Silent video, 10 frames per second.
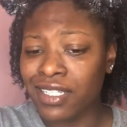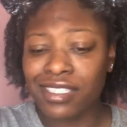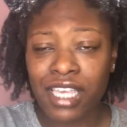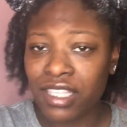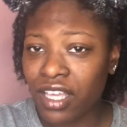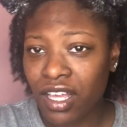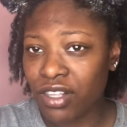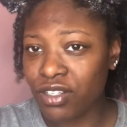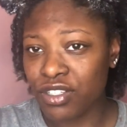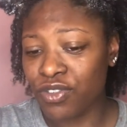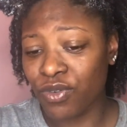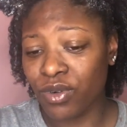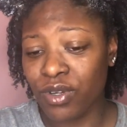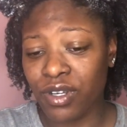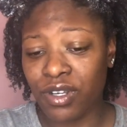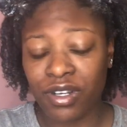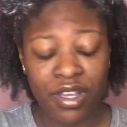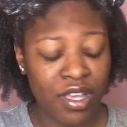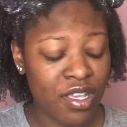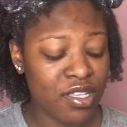$10 for
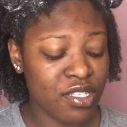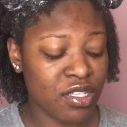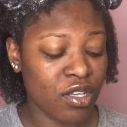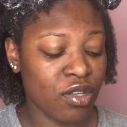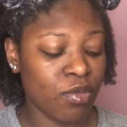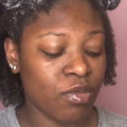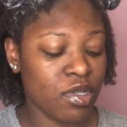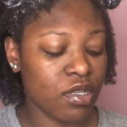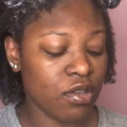some